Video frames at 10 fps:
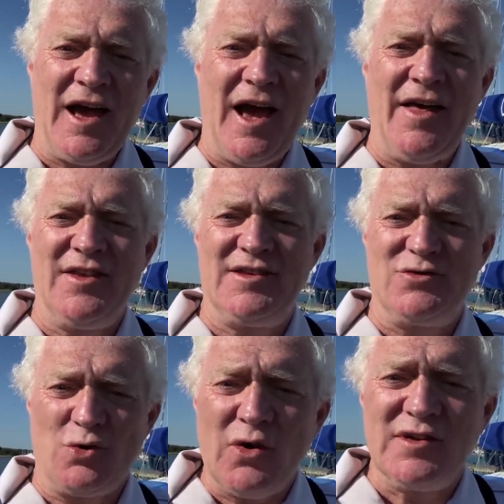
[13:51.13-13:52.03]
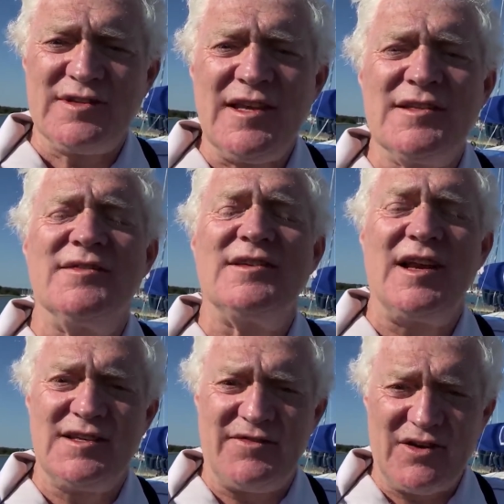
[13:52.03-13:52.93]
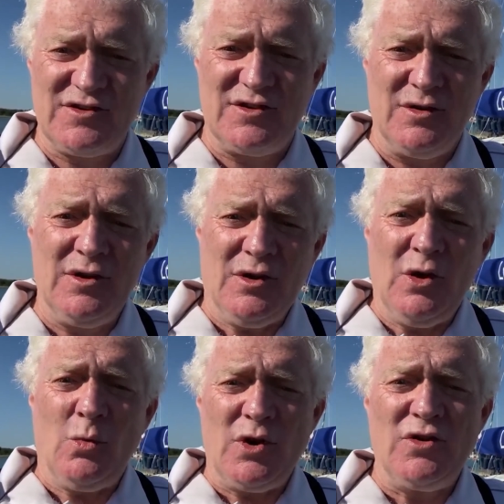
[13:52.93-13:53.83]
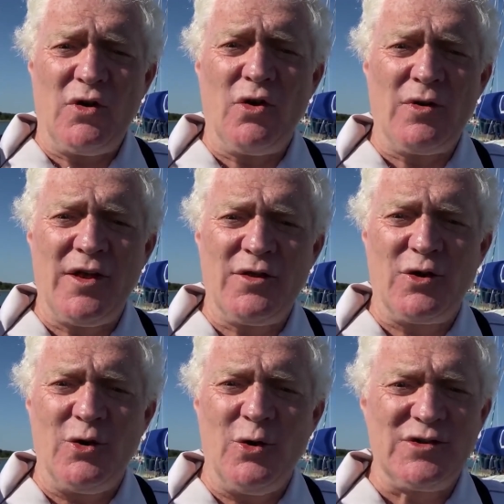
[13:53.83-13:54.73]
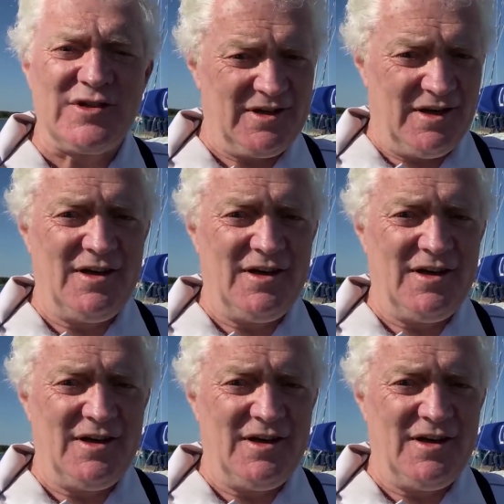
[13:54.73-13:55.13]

and the strong sense of satisfaction when you've got round the course,